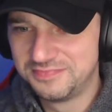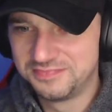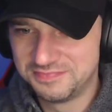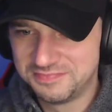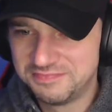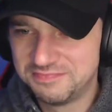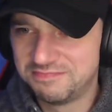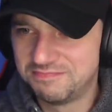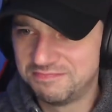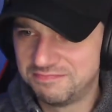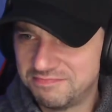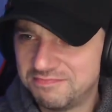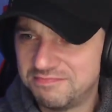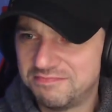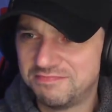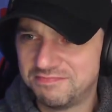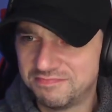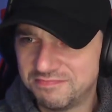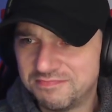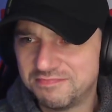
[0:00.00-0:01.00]
we
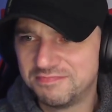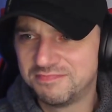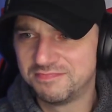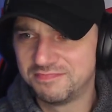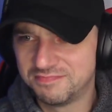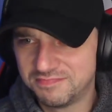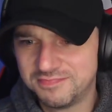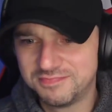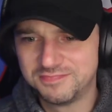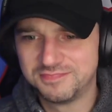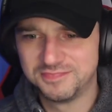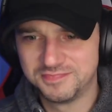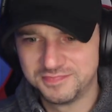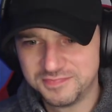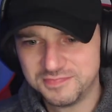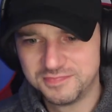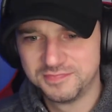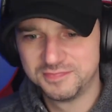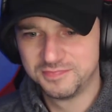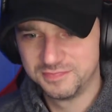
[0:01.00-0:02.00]
got to stop the
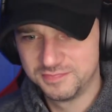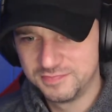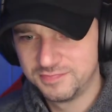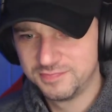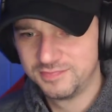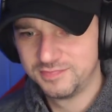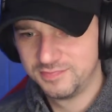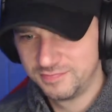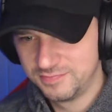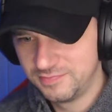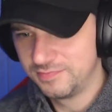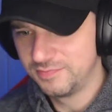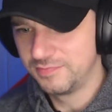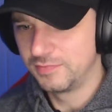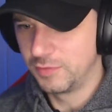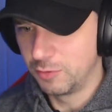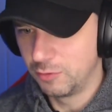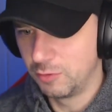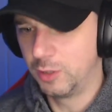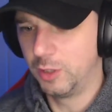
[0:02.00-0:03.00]
lies.
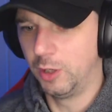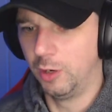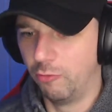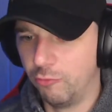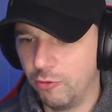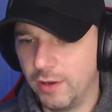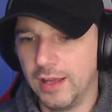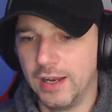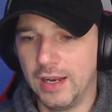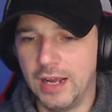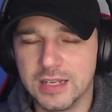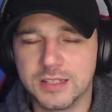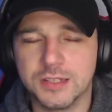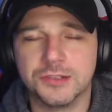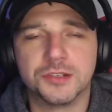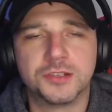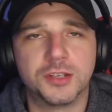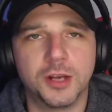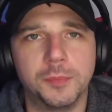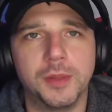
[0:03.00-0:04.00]
You gotta realize and
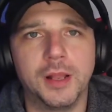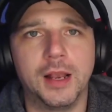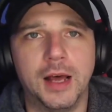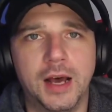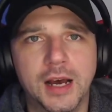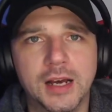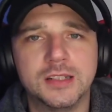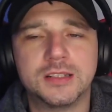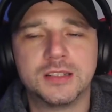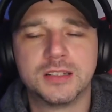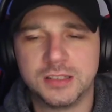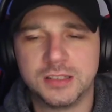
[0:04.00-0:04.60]
stop the lies.